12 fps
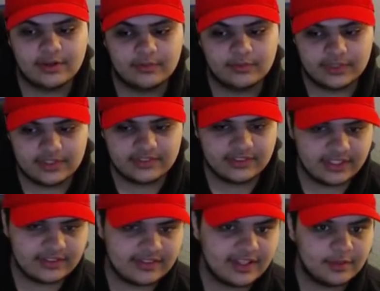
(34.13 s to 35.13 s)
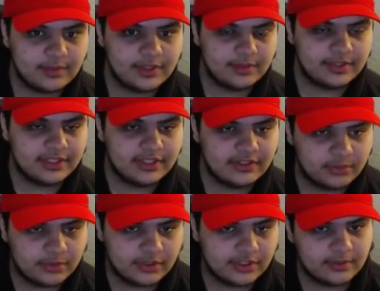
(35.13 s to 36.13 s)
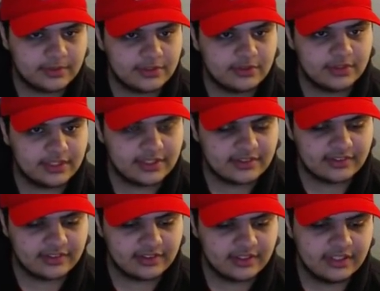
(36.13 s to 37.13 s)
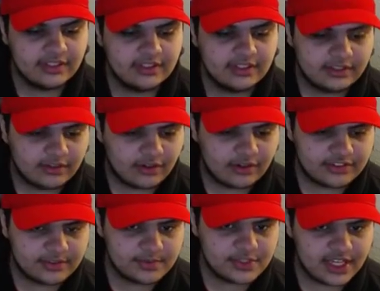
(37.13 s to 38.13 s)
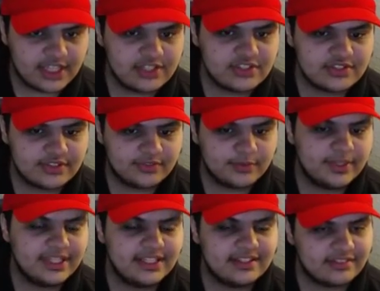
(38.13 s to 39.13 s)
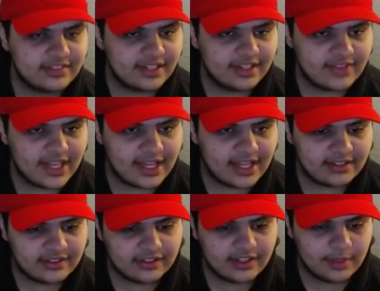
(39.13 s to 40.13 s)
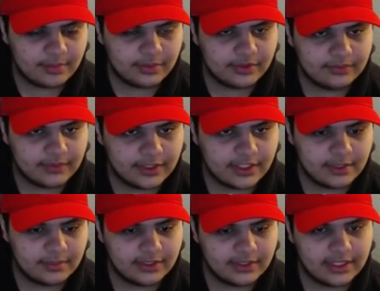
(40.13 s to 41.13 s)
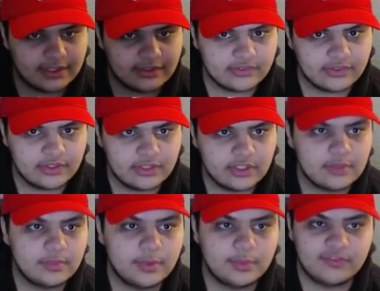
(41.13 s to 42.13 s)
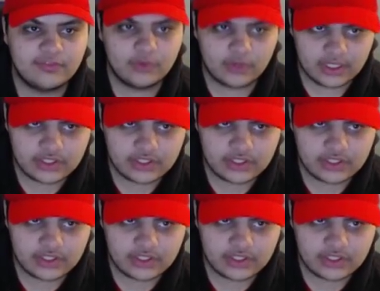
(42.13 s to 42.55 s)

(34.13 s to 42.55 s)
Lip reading: this is gonna take a bit because we are gonna be doing this, and there are some changes of opinions that I've had, a couple that is. But before I